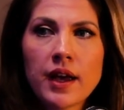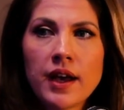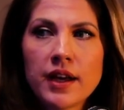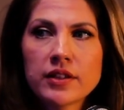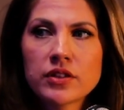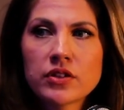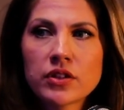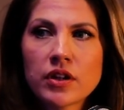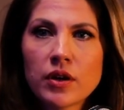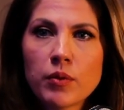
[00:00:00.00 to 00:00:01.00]

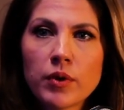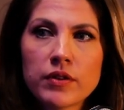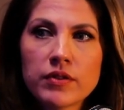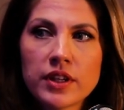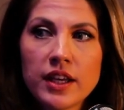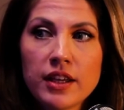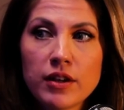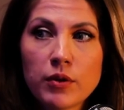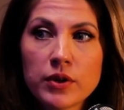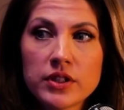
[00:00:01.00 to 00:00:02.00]
And one of the
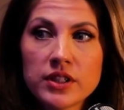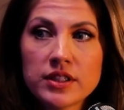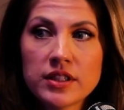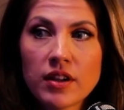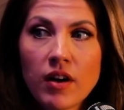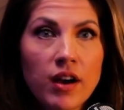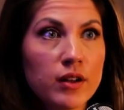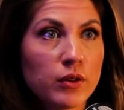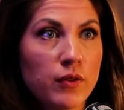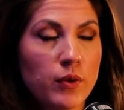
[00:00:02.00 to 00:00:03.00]
key qualities that
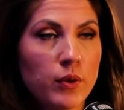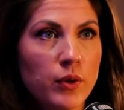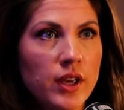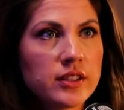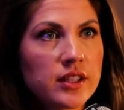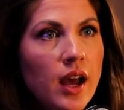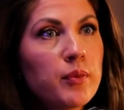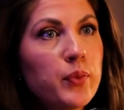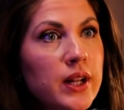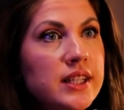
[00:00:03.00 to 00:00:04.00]
I look for is that
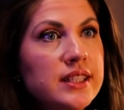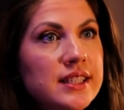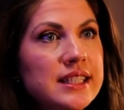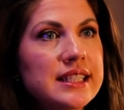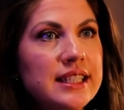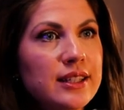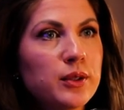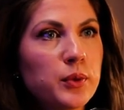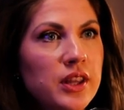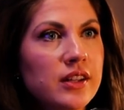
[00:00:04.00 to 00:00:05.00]
ability to
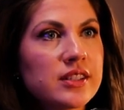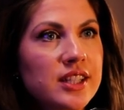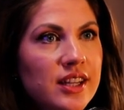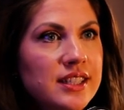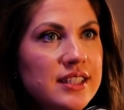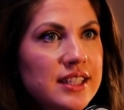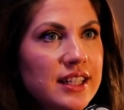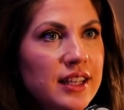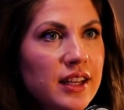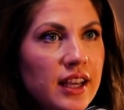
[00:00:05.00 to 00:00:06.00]
deal with
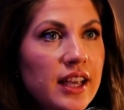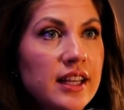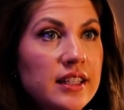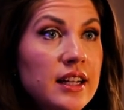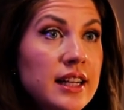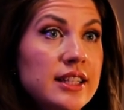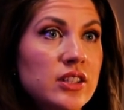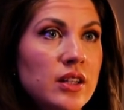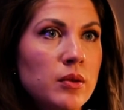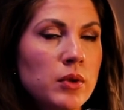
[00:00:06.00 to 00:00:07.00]
uncertainty in a
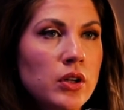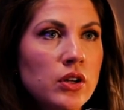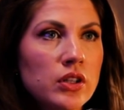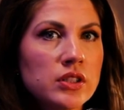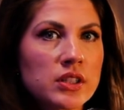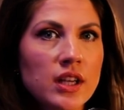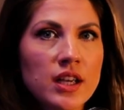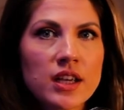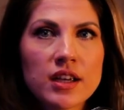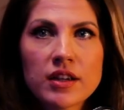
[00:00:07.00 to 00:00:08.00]
leader, because
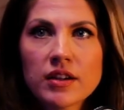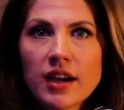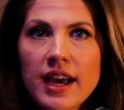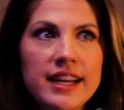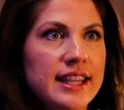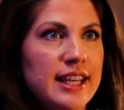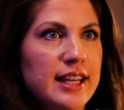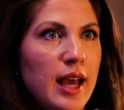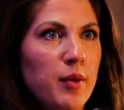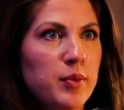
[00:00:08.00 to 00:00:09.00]
anything
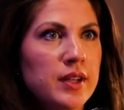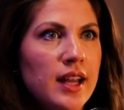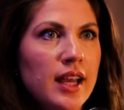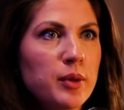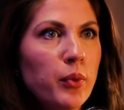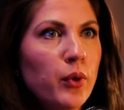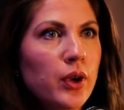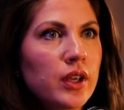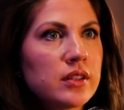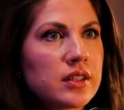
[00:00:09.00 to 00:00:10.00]
can happen at any
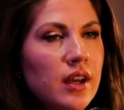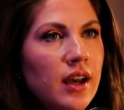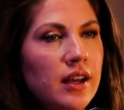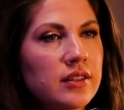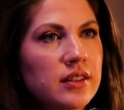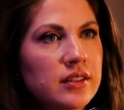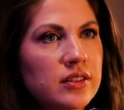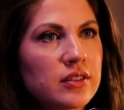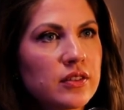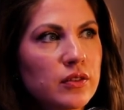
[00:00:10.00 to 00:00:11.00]
point.
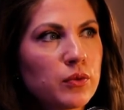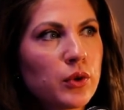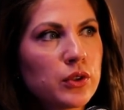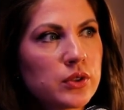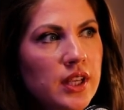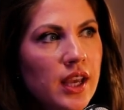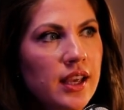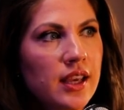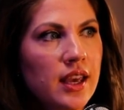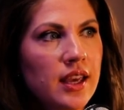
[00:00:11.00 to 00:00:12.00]
And what you're
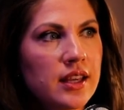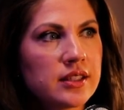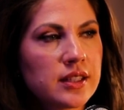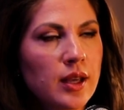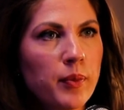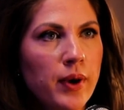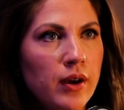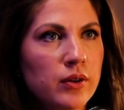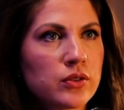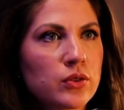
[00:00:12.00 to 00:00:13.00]
saying is
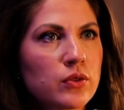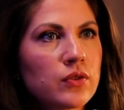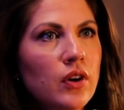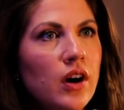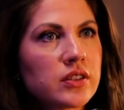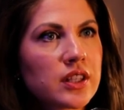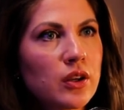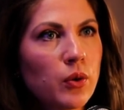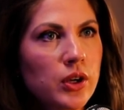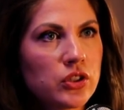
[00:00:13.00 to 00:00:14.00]
about sort of
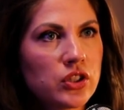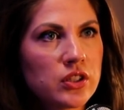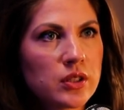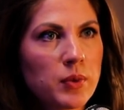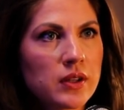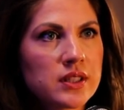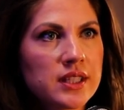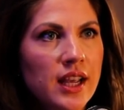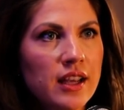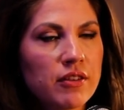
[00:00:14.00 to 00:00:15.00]
asking questions, about
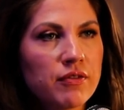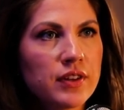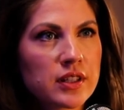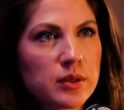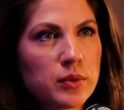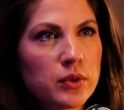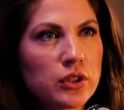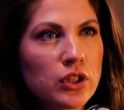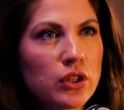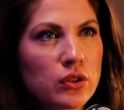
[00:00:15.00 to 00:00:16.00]
staying flexible
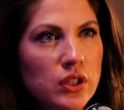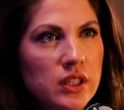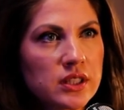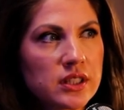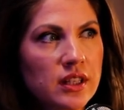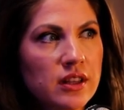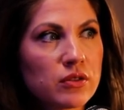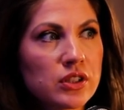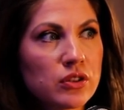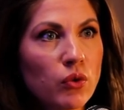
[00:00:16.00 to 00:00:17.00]
and curious, that
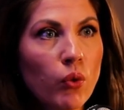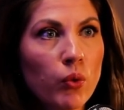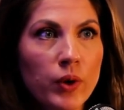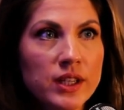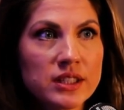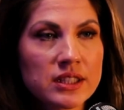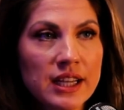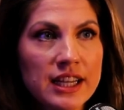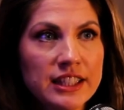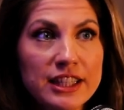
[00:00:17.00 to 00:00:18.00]
there isn't always
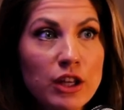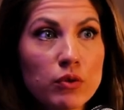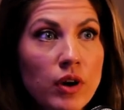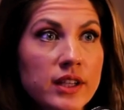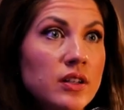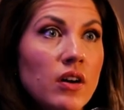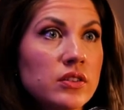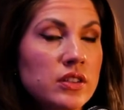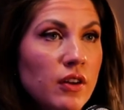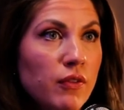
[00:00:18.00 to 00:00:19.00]
the right
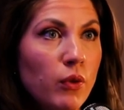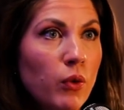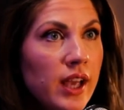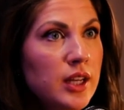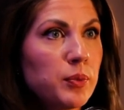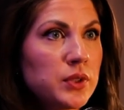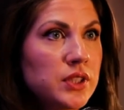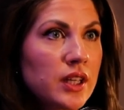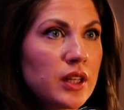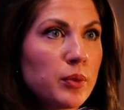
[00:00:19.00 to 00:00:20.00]
answer for any
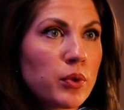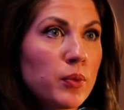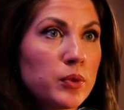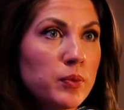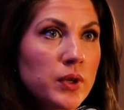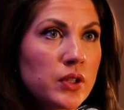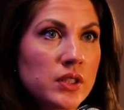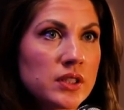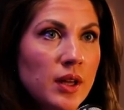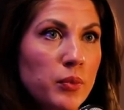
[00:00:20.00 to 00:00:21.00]
particular problem,
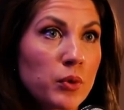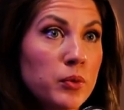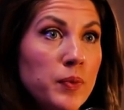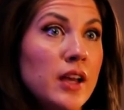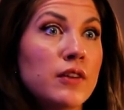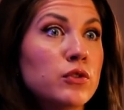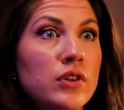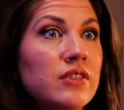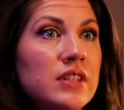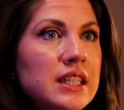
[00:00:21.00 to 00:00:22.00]
because that problem may have
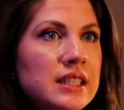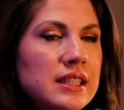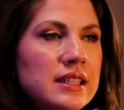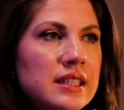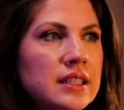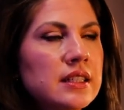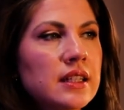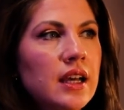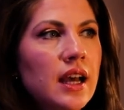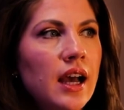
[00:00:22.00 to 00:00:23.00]
not even existed.
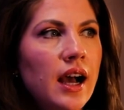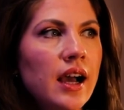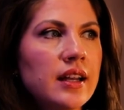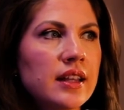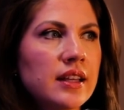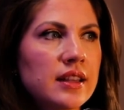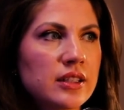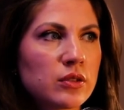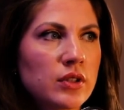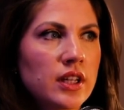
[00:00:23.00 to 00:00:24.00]
And I think
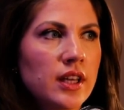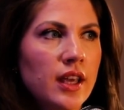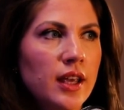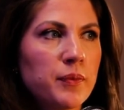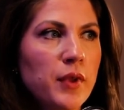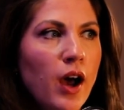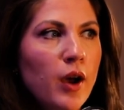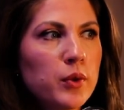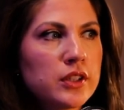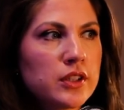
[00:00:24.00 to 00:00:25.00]
that's really key.
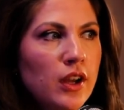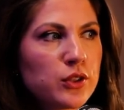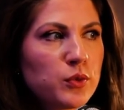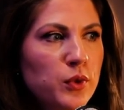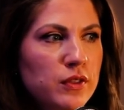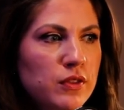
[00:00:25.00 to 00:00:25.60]
I want to touch on one